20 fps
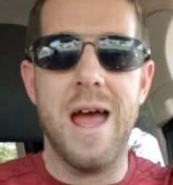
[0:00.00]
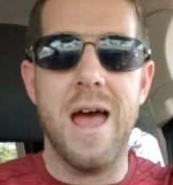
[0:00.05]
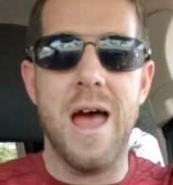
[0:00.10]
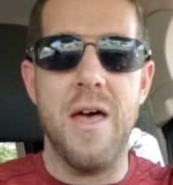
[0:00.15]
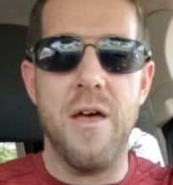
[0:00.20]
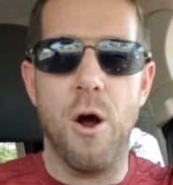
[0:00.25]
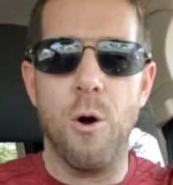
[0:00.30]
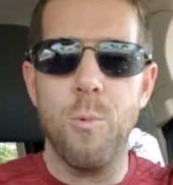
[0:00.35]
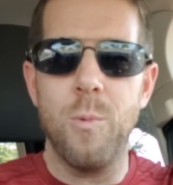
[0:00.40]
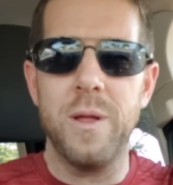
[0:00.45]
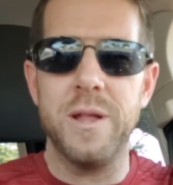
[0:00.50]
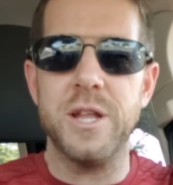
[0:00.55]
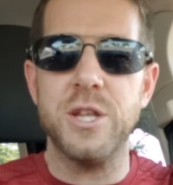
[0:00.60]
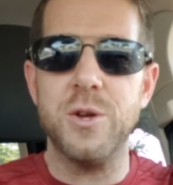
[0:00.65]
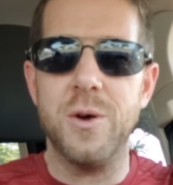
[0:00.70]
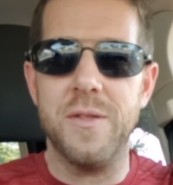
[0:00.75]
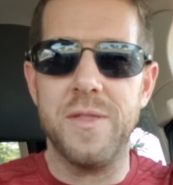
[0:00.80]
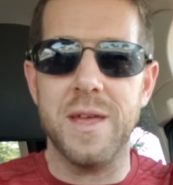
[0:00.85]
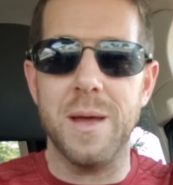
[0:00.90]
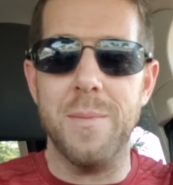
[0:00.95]
and aren't willing to
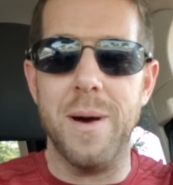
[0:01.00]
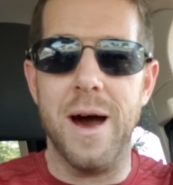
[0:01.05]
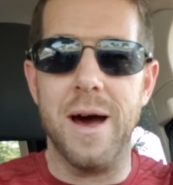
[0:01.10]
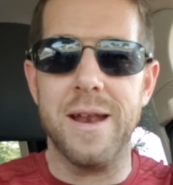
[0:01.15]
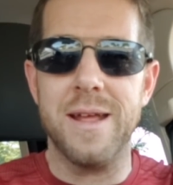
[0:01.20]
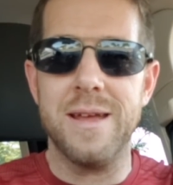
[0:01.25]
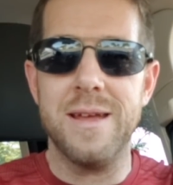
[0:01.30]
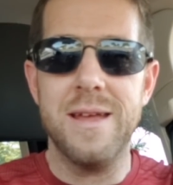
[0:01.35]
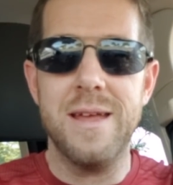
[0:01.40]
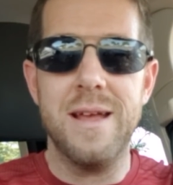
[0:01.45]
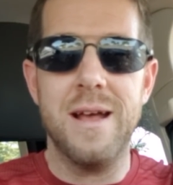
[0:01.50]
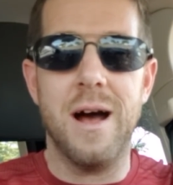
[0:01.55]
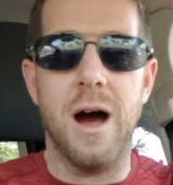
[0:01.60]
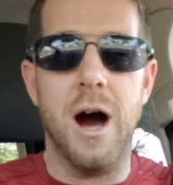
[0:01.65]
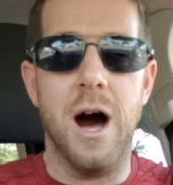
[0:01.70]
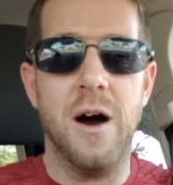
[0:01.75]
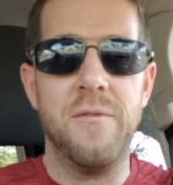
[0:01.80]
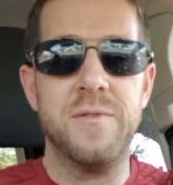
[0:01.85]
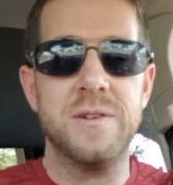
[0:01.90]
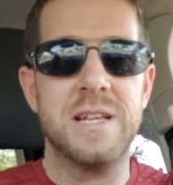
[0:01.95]
do anything about it,
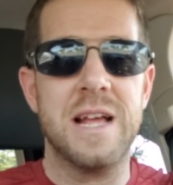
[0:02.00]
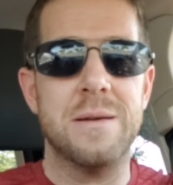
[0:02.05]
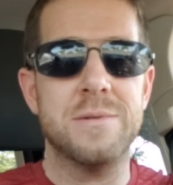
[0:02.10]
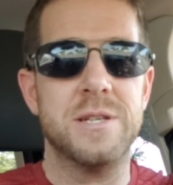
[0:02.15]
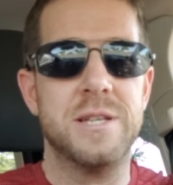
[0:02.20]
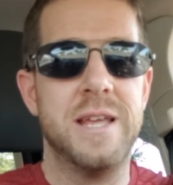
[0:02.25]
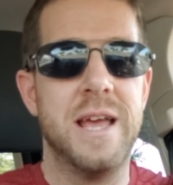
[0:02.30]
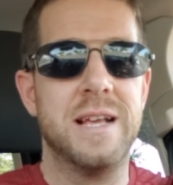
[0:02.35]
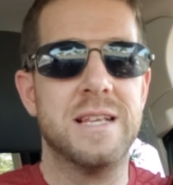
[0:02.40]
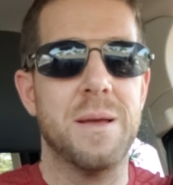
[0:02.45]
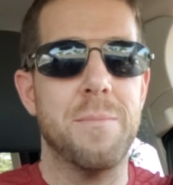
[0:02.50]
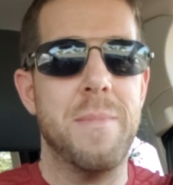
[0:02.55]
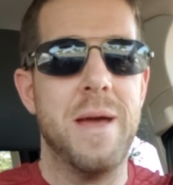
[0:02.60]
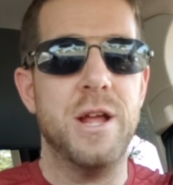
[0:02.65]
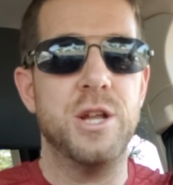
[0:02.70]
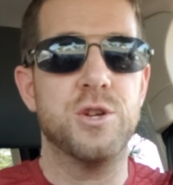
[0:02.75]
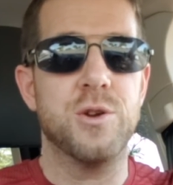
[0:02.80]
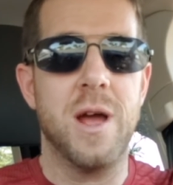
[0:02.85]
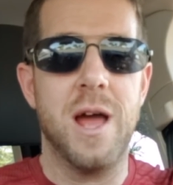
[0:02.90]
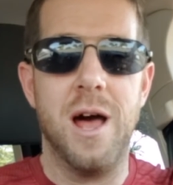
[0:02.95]
oftentimes it takes a
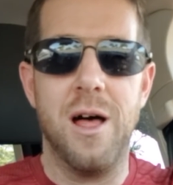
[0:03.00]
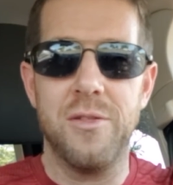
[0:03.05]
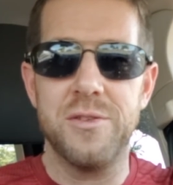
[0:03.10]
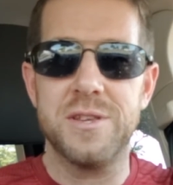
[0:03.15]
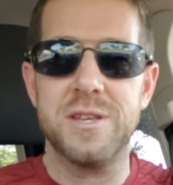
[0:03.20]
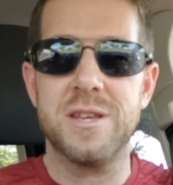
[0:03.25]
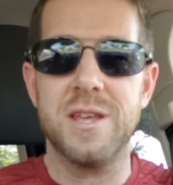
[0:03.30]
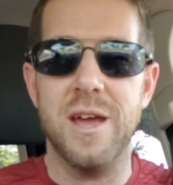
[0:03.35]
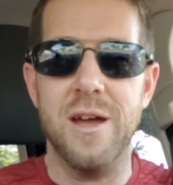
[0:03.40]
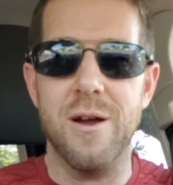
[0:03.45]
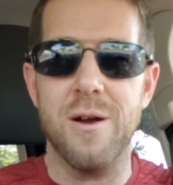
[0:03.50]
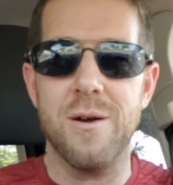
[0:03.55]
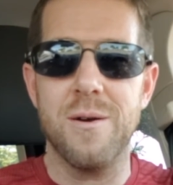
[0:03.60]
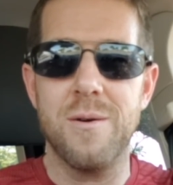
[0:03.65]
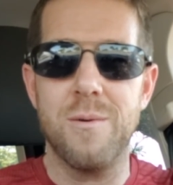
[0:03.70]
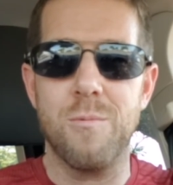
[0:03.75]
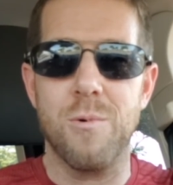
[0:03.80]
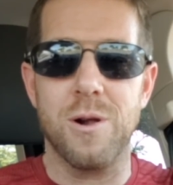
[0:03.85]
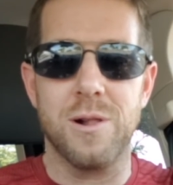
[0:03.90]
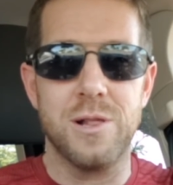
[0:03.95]
major health scare,
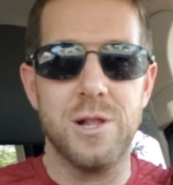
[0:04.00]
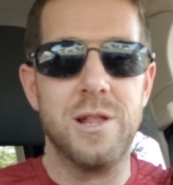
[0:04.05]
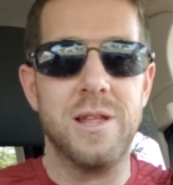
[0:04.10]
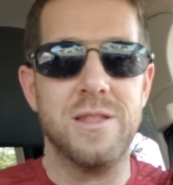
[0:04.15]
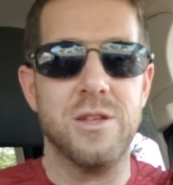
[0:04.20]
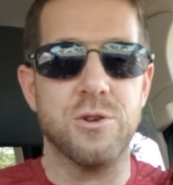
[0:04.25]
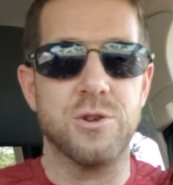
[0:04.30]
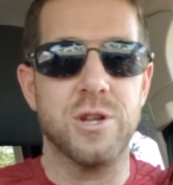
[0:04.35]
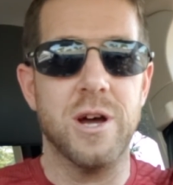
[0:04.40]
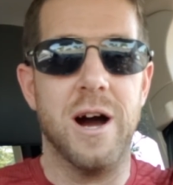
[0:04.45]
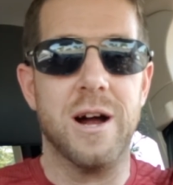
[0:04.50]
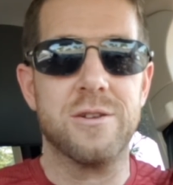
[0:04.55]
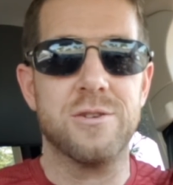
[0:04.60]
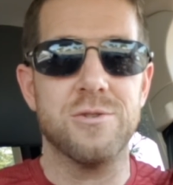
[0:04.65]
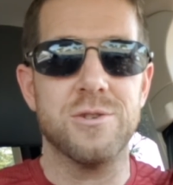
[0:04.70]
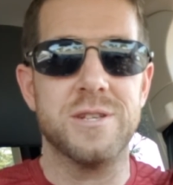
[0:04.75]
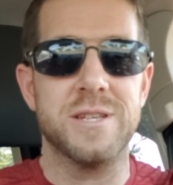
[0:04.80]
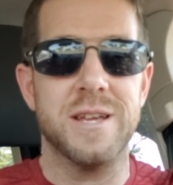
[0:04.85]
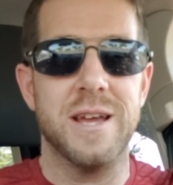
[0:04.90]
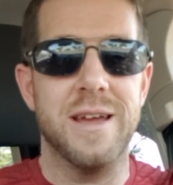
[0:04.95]
where literally their
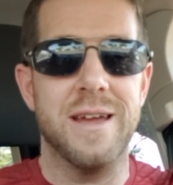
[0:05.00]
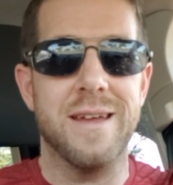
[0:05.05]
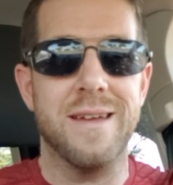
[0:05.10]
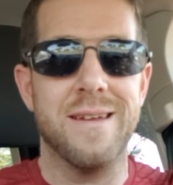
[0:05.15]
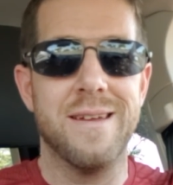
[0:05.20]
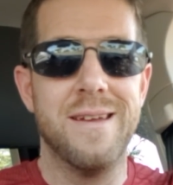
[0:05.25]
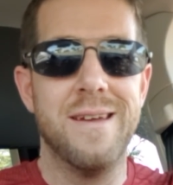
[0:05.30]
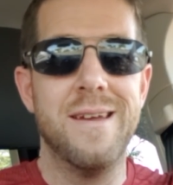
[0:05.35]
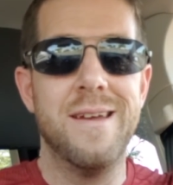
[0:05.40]
doctor's saying,